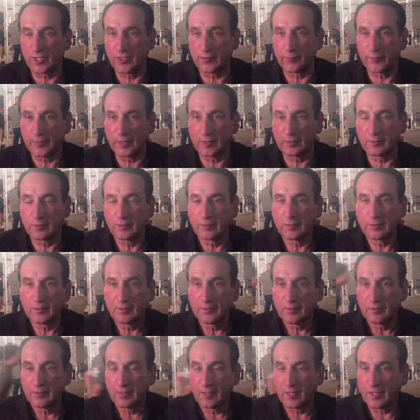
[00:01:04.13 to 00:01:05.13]

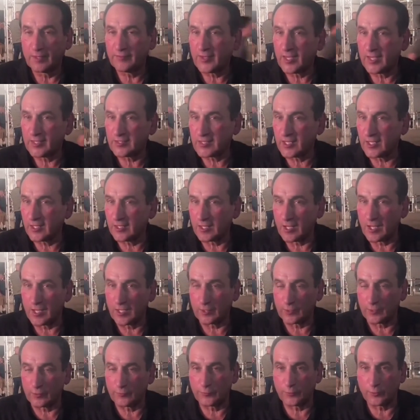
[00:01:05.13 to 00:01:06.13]
and I've had that
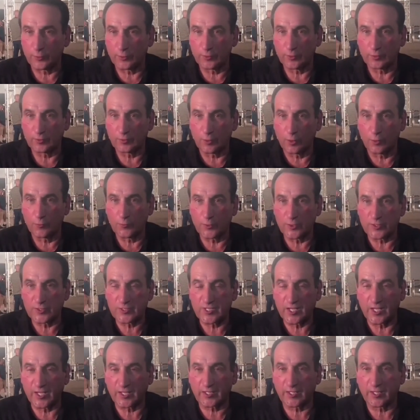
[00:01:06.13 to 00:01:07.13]
honor for over a
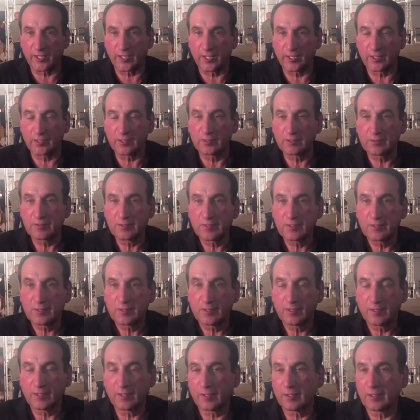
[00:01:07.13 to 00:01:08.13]
decade.
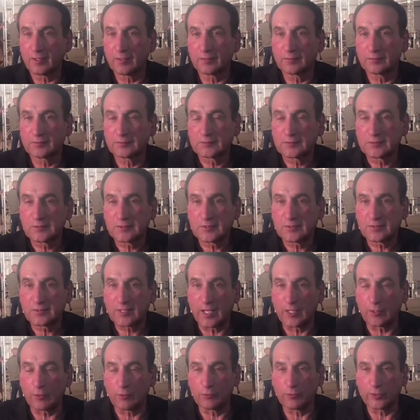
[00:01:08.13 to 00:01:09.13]
Uh,
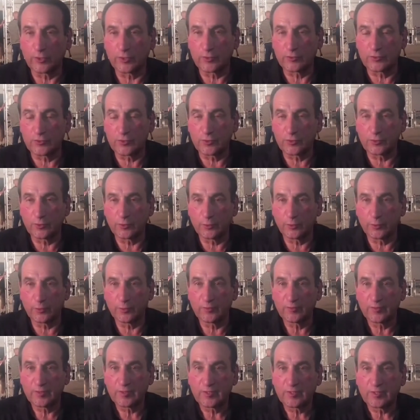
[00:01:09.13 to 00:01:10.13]
not only do you
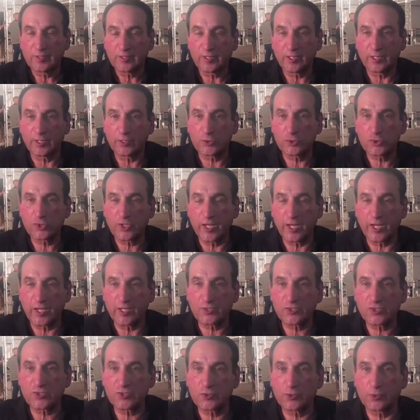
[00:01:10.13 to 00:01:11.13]
get a
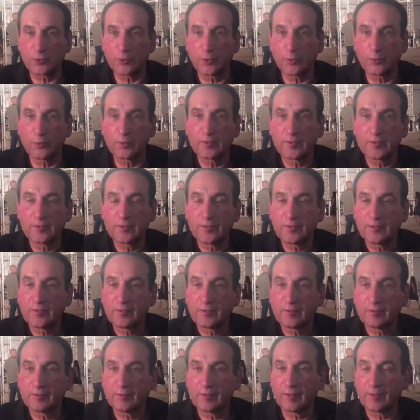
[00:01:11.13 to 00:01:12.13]
chance to
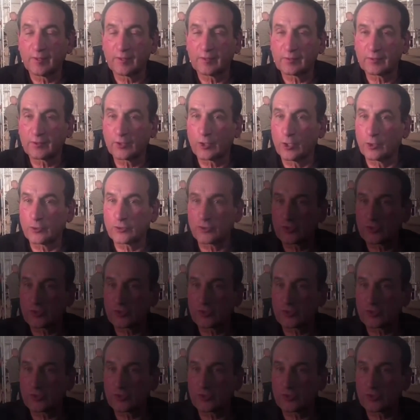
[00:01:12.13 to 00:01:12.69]
uh, coach